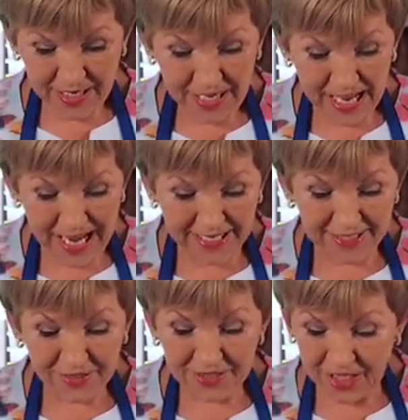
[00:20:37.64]
And
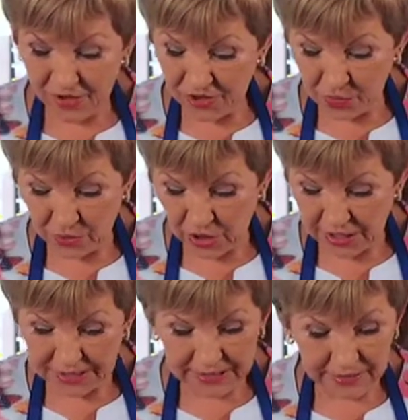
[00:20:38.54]
don't do what
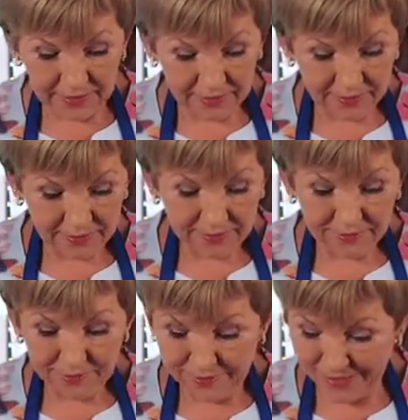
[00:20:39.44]
I did.
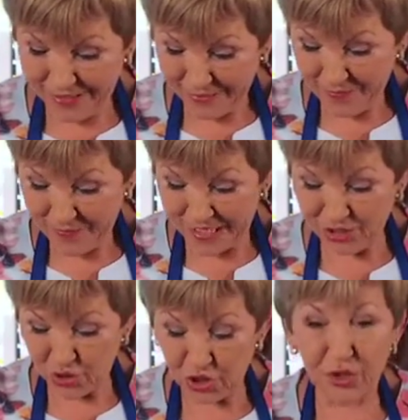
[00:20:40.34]
Make
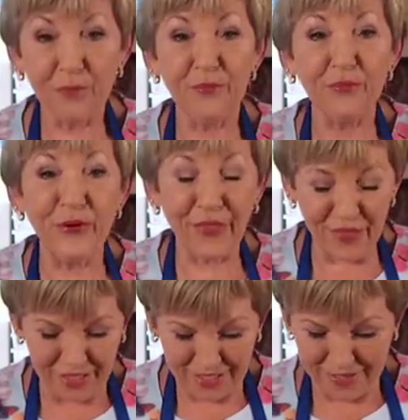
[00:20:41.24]
sure you put
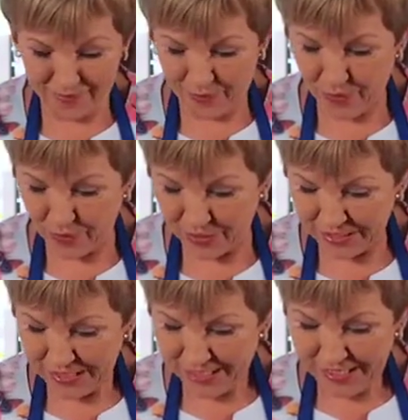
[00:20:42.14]
the port
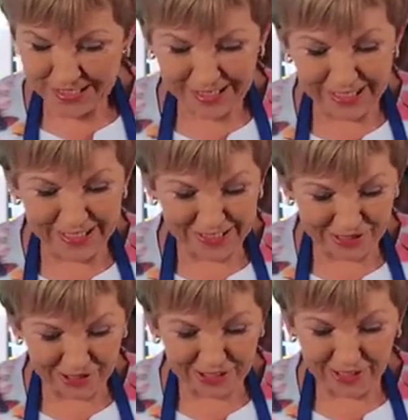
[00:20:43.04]
in
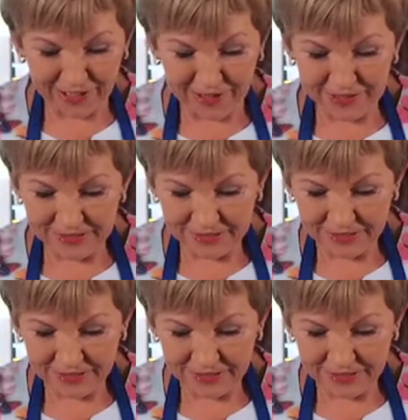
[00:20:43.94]
as you go.